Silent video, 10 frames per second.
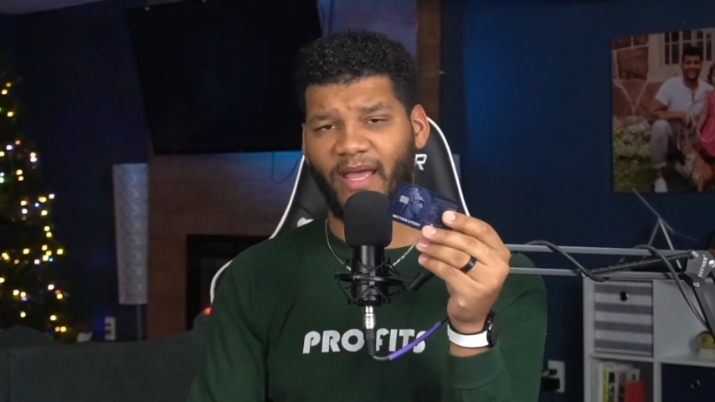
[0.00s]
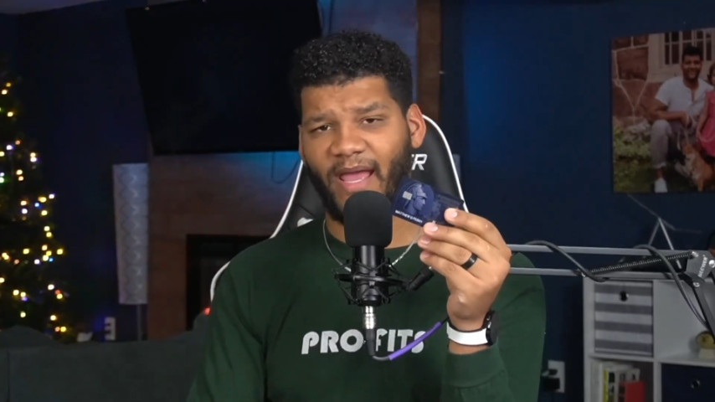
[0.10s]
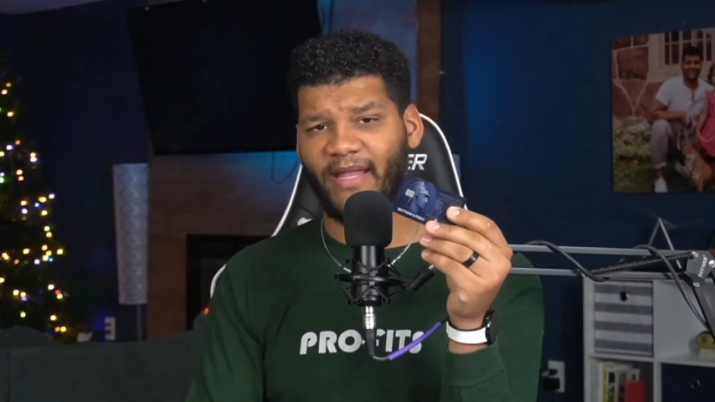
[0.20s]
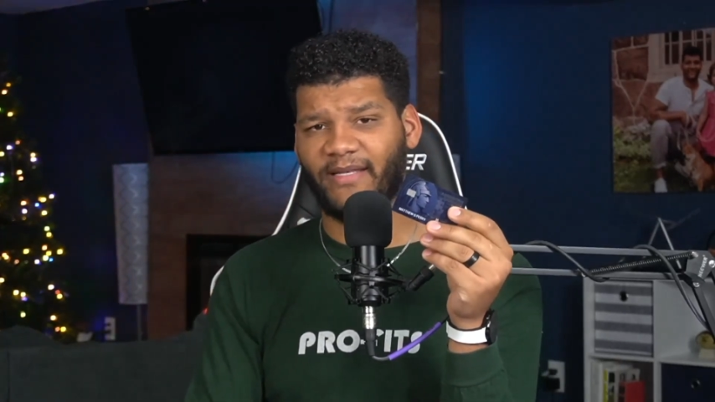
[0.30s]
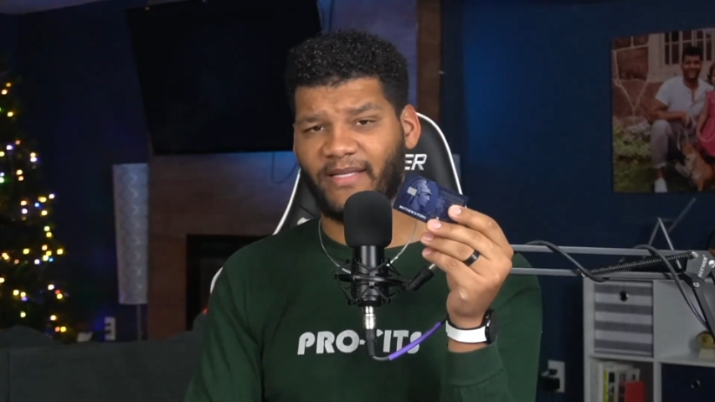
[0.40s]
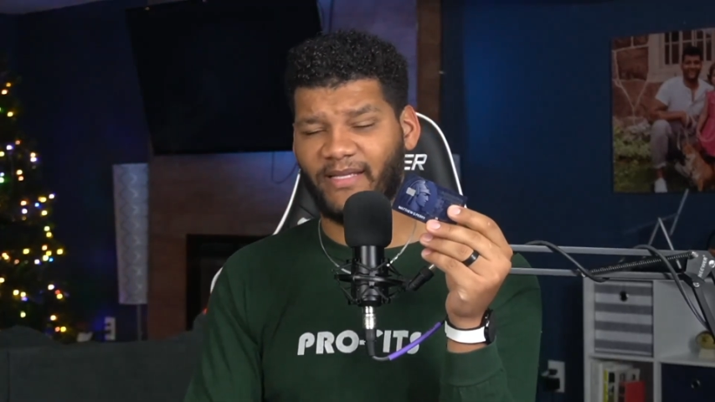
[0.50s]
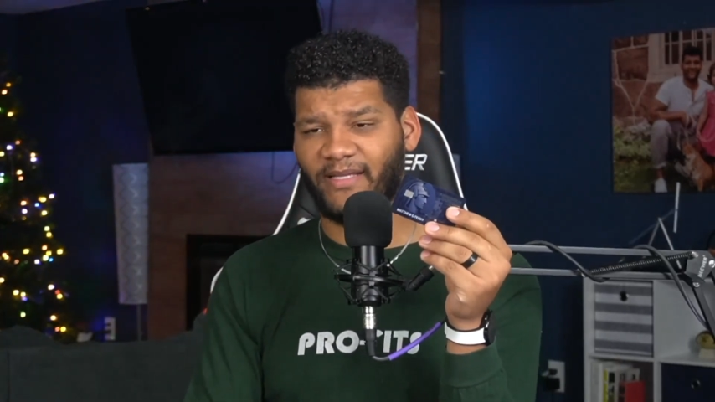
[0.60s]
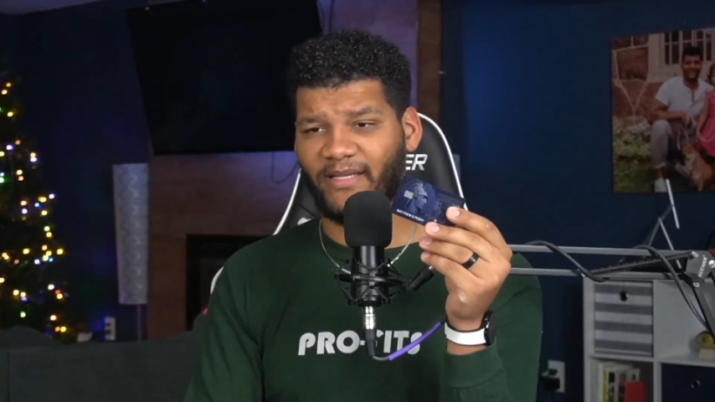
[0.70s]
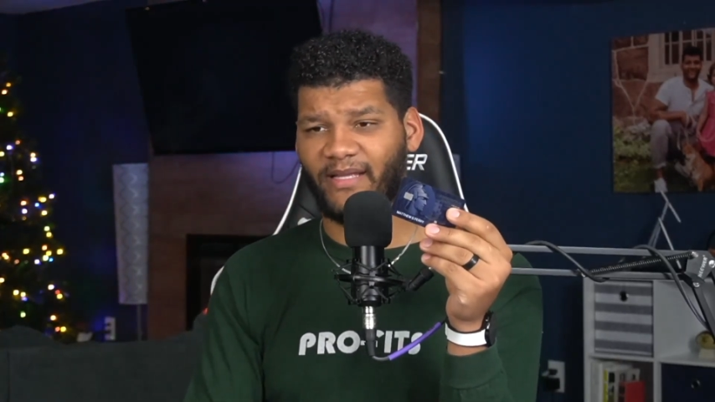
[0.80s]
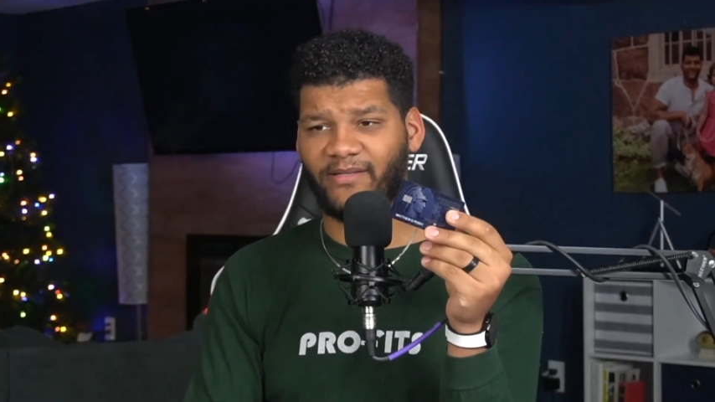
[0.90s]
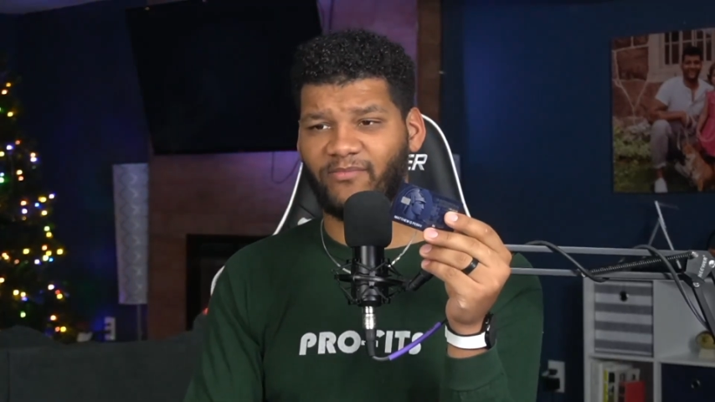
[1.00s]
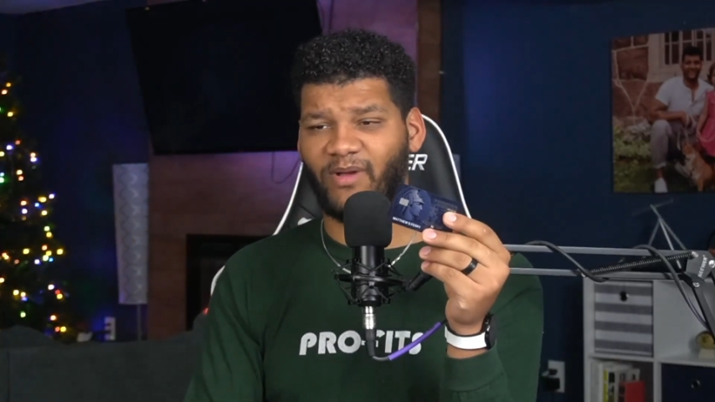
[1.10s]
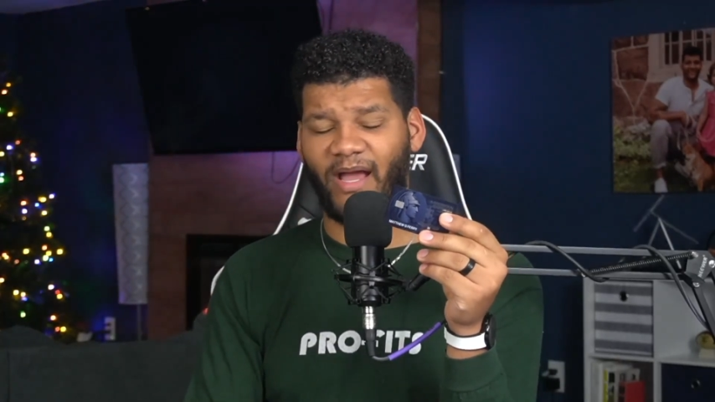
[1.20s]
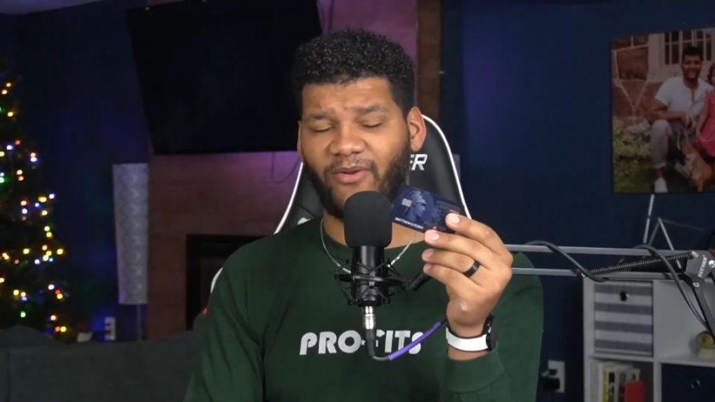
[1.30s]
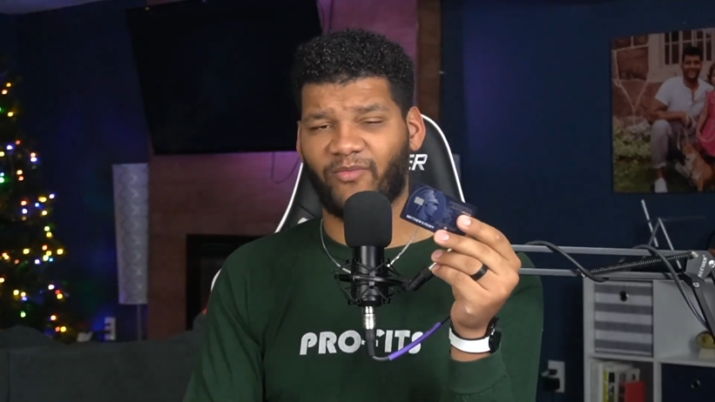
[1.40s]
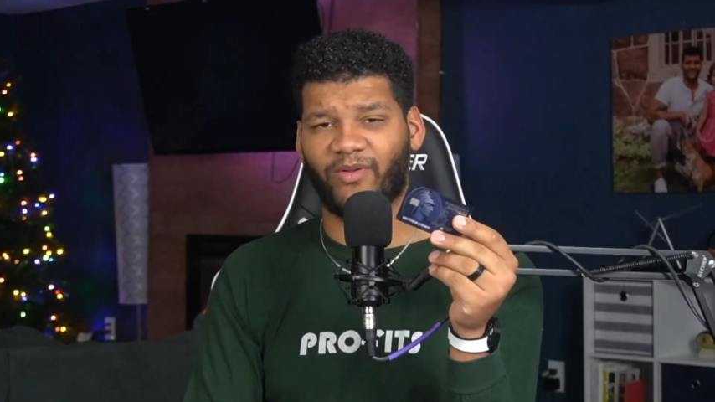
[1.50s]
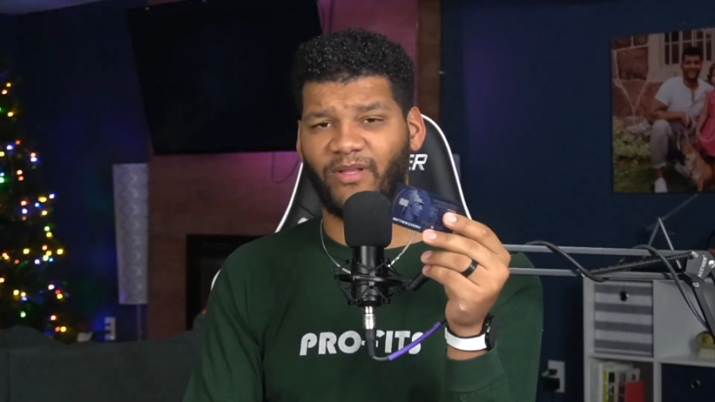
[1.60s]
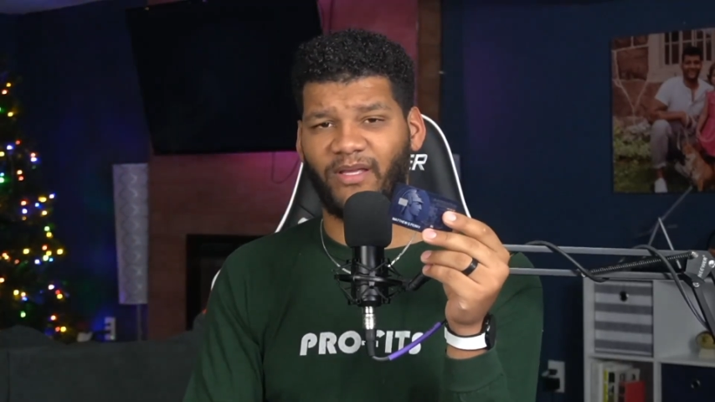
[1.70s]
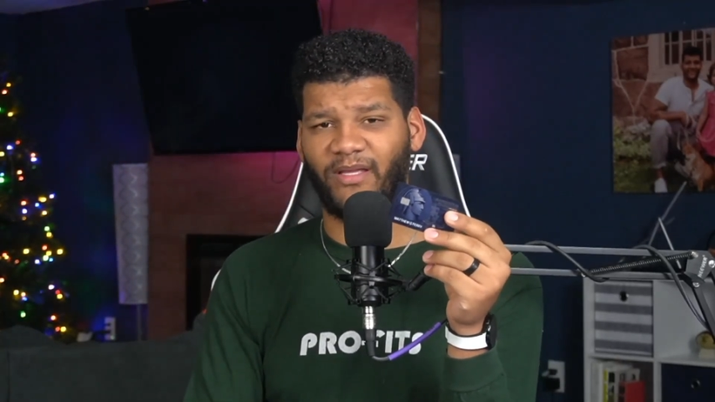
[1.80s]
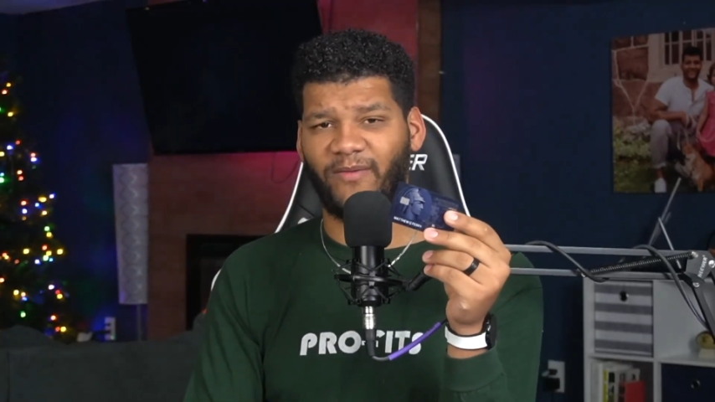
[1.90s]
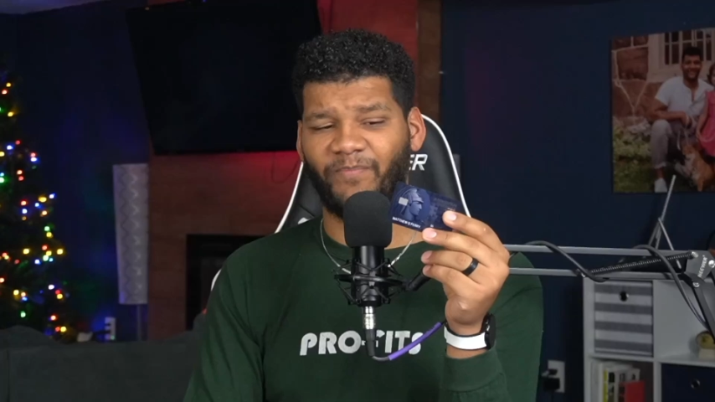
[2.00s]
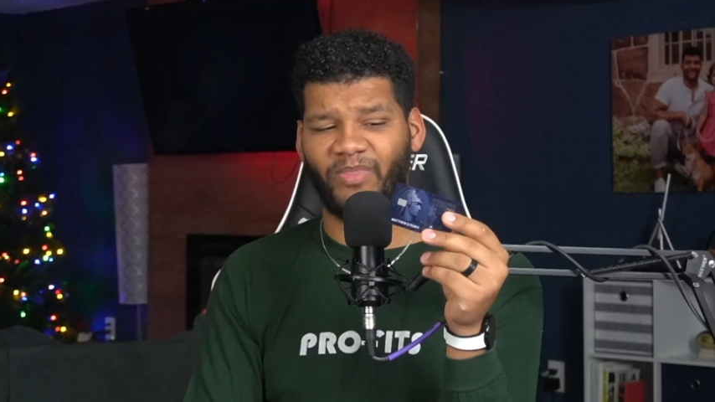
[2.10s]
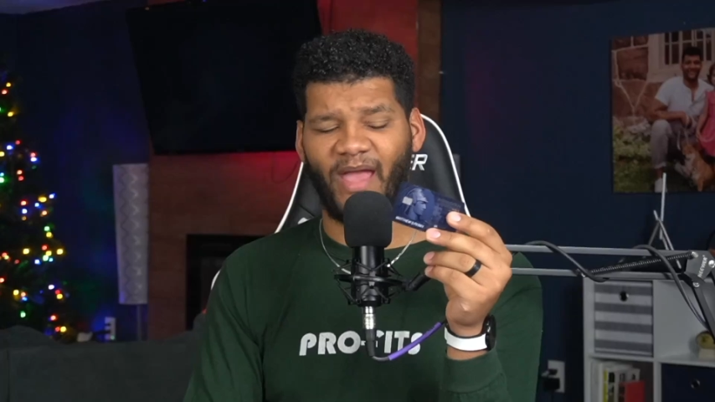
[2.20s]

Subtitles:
And I don't really